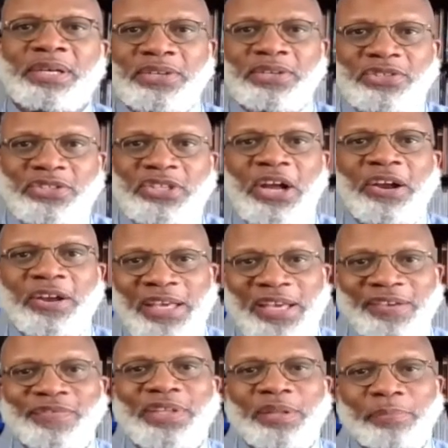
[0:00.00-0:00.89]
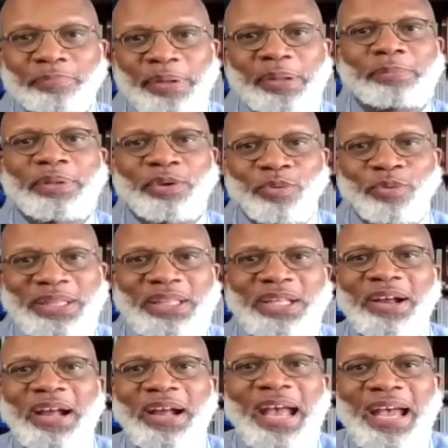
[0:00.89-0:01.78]
Yeah. Giving the public
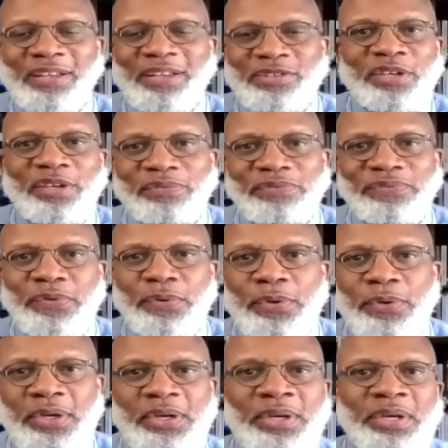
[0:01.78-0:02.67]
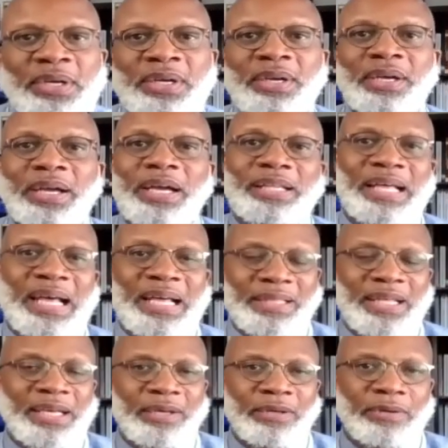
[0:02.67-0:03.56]
what they're asking for and
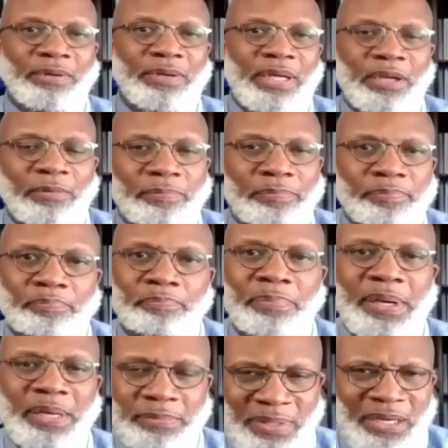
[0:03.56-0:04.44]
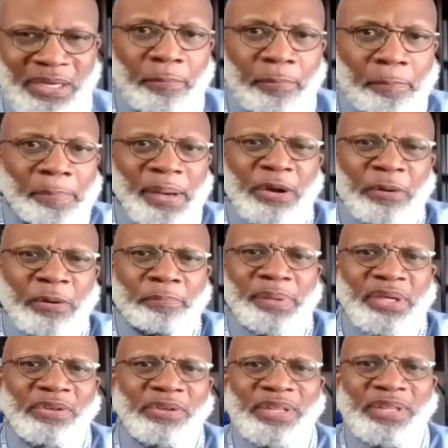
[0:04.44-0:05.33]
I think it'll help, but you know, better
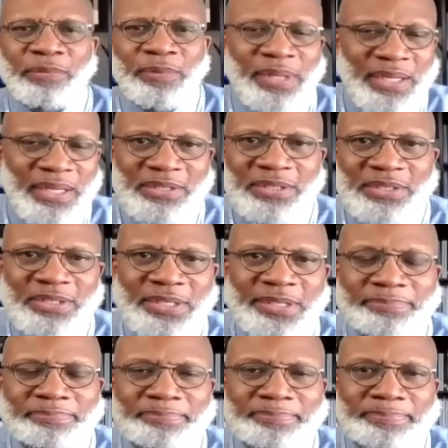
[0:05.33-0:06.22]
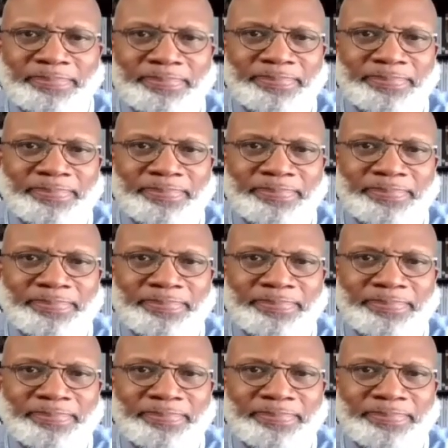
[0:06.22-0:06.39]
build that relationship.